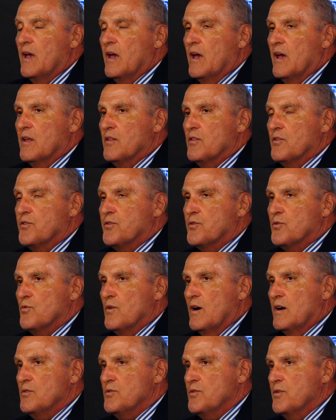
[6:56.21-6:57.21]
And
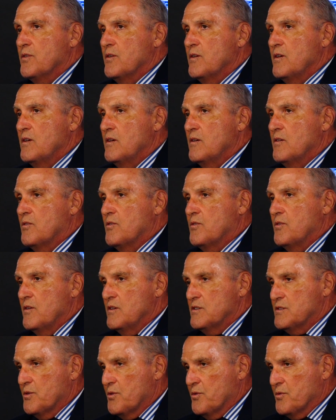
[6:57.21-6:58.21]
throughout these
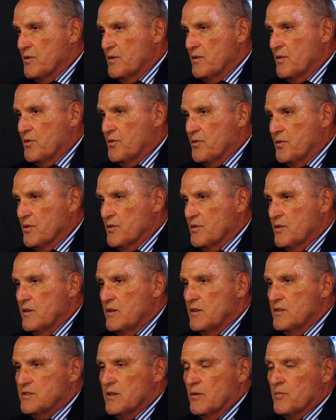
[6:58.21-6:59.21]

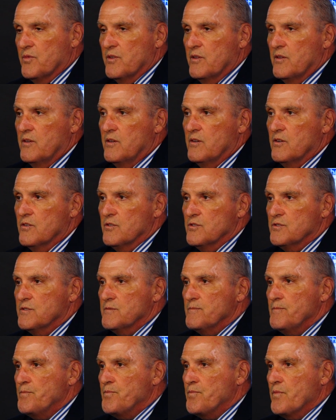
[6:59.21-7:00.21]
30-something years,
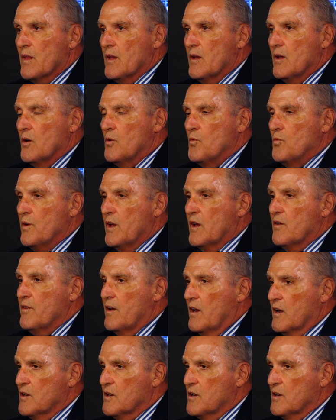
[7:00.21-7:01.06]
we have